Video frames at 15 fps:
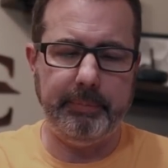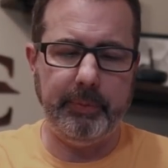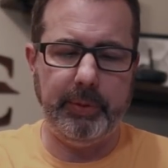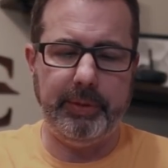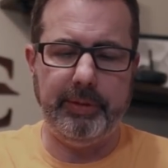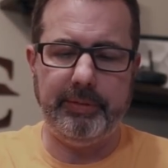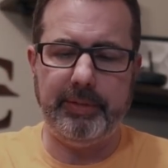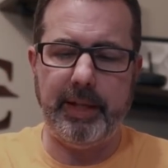
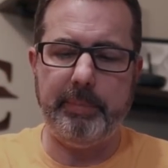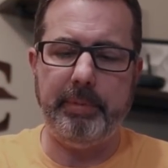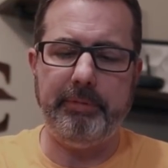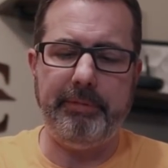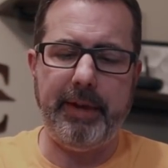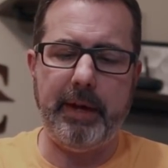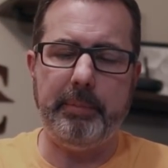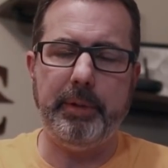With this type of
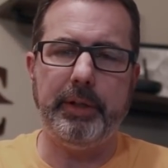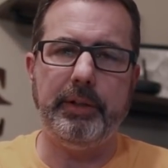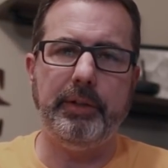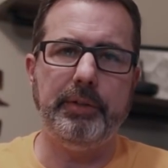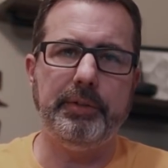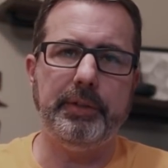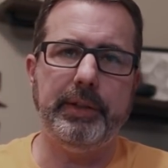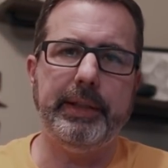fabric,
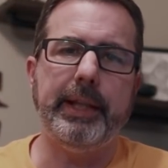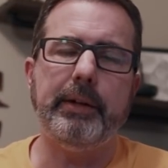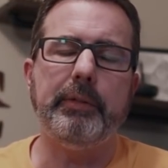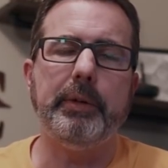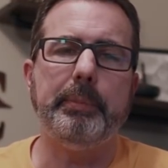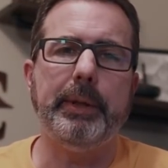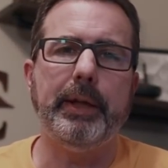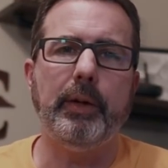usually they
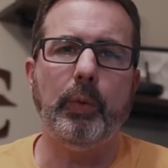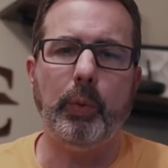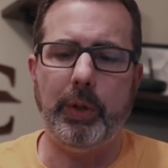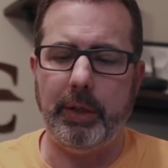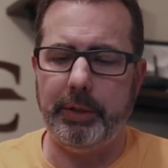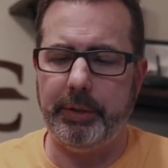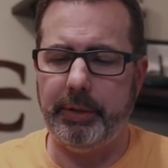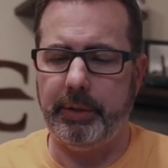repel
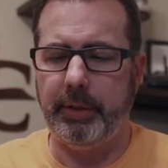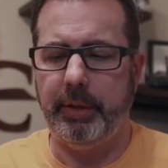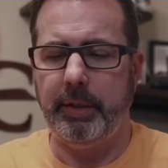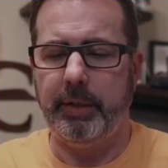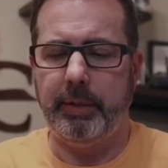water,